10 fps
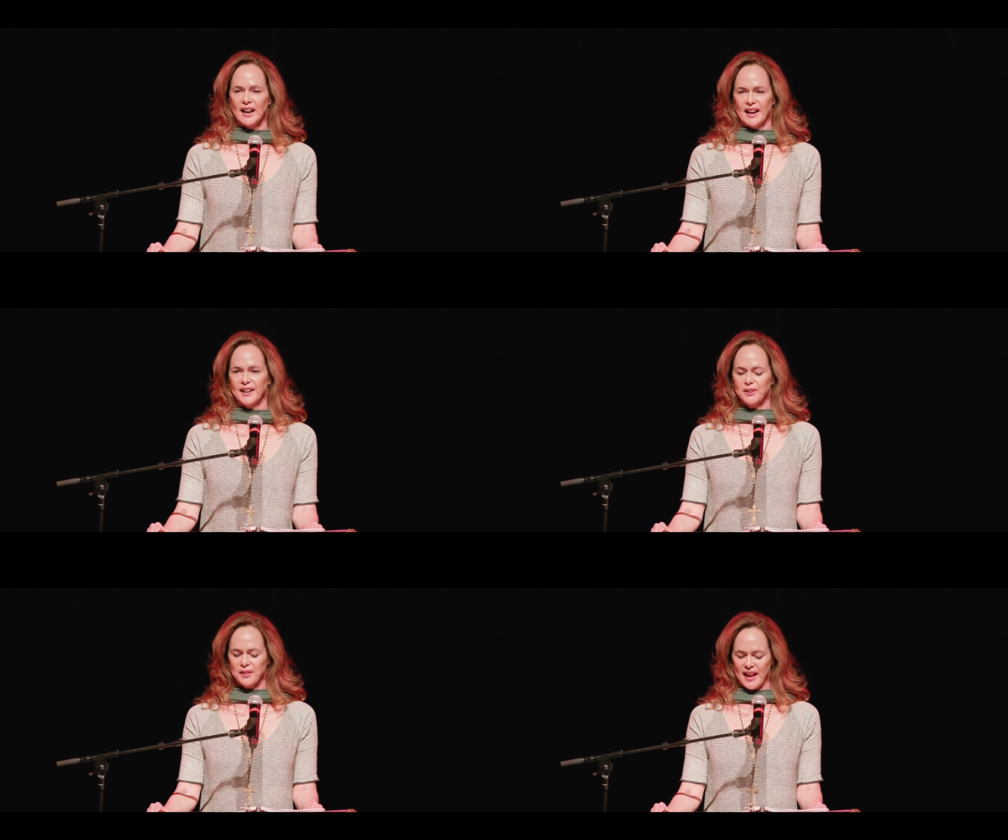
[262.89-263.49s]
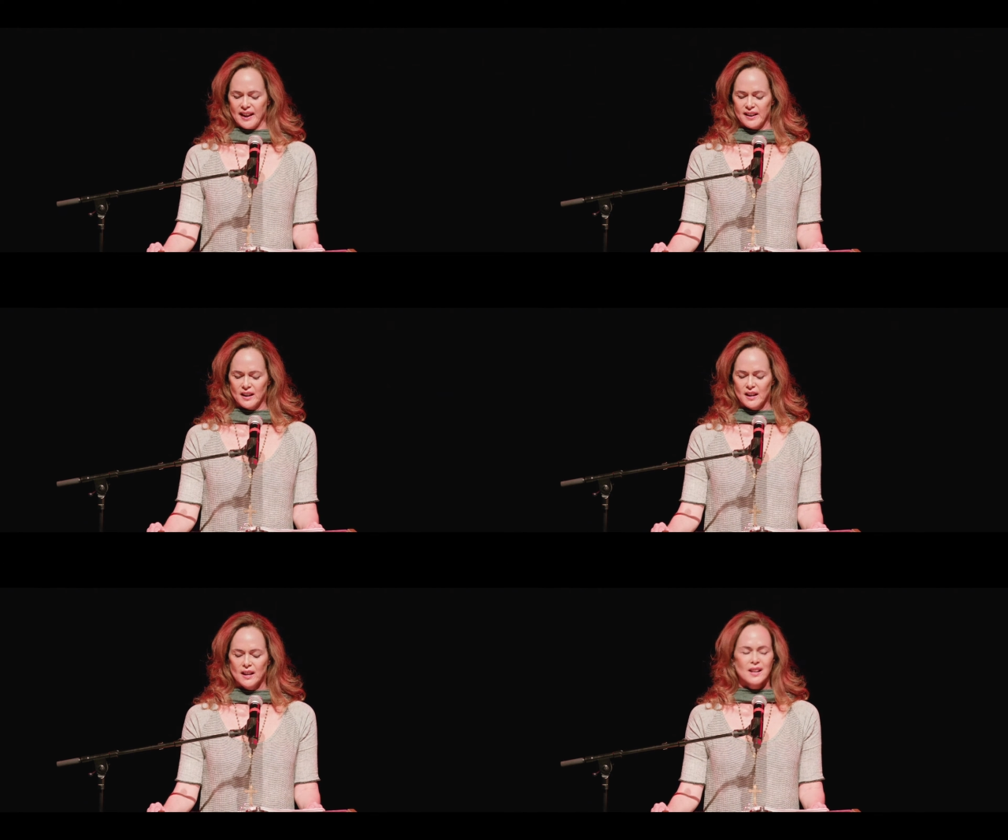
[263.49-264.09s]
I knew then
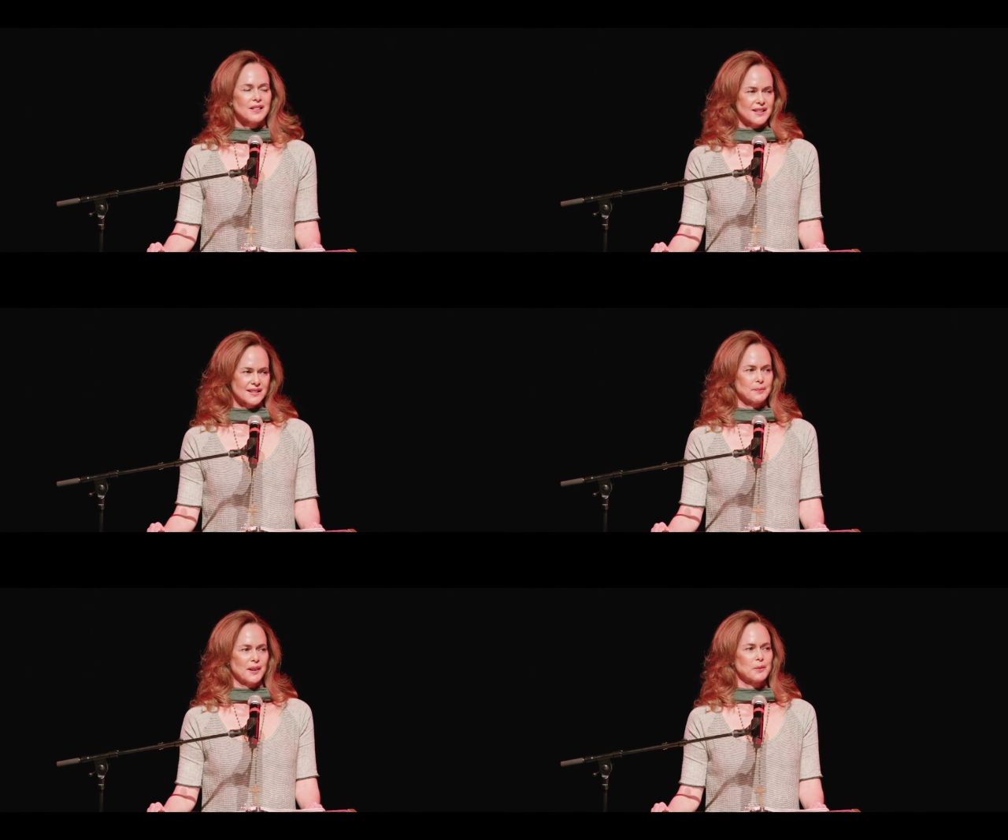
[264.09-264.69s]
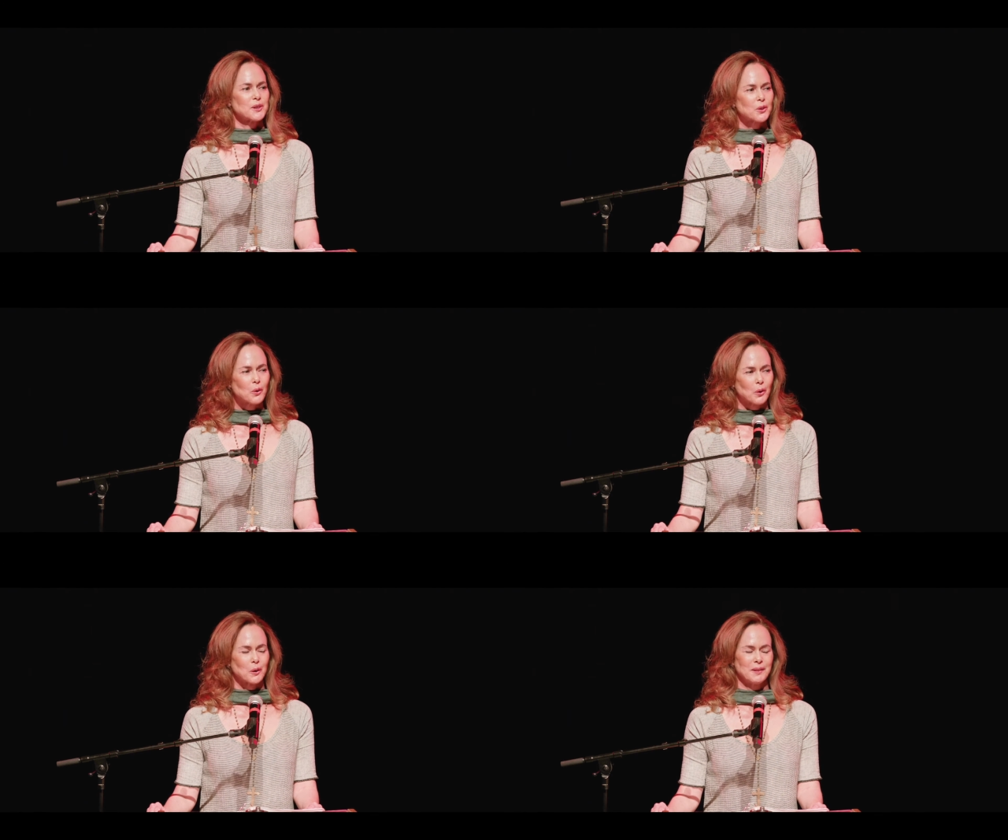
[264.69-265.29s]
that something was
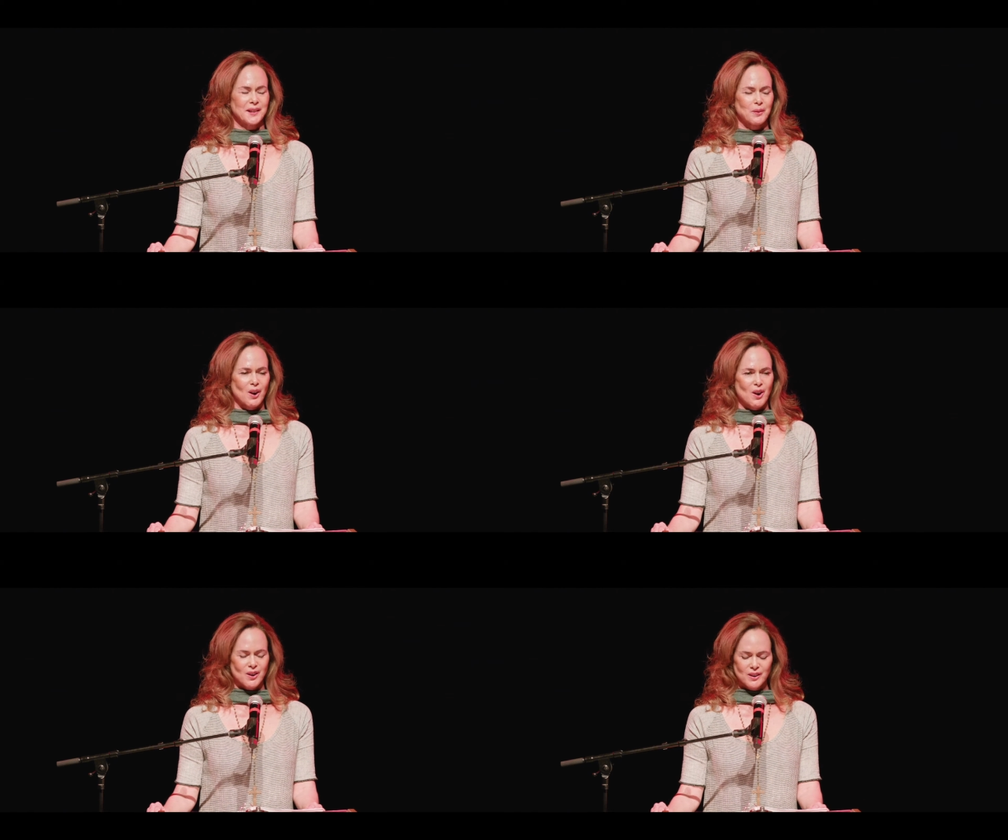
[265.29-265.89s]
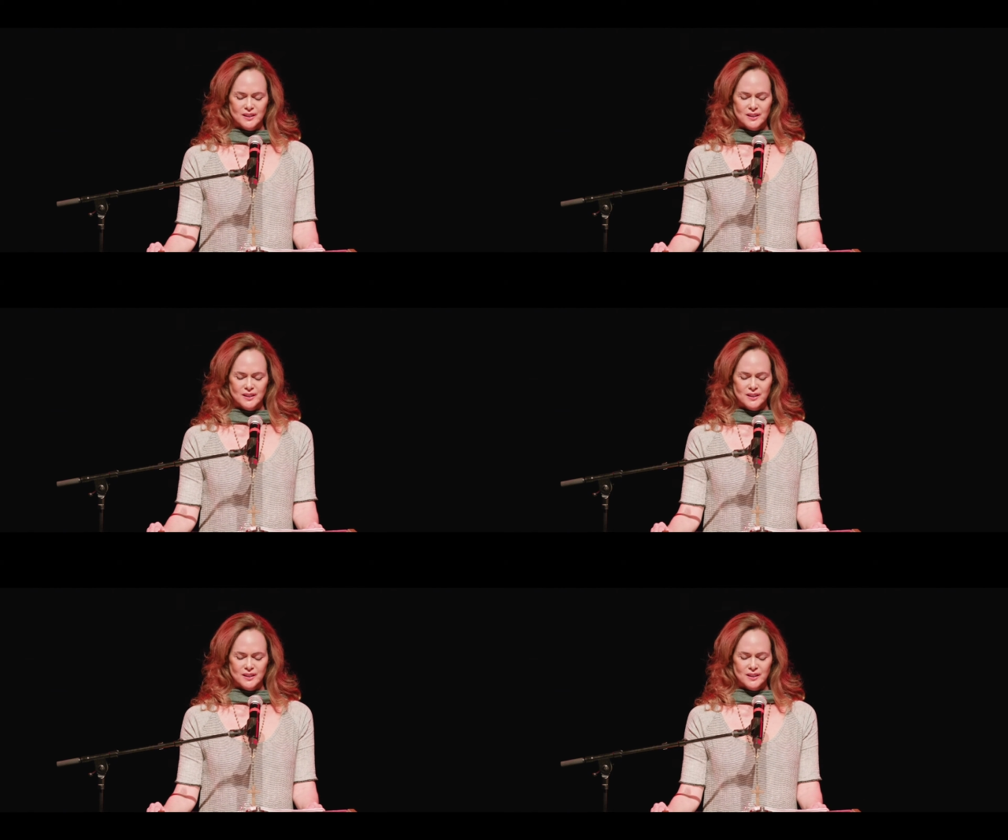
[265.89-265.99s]
horribly wrong.